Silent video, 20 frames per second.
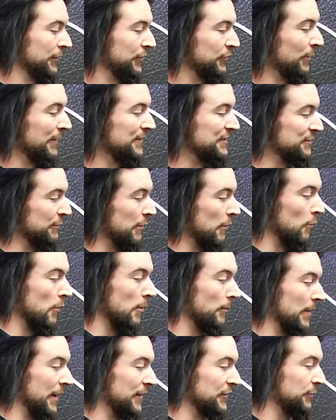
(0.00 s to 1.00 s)
20 watt
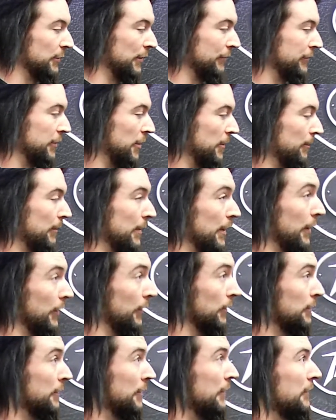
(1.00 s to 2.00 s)
1x12
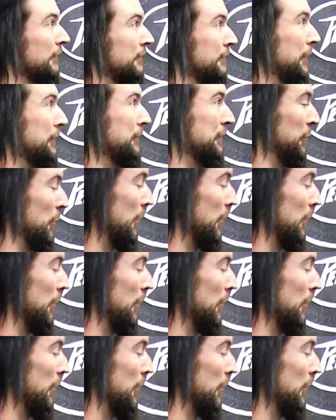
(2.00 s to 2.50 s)
combo, 50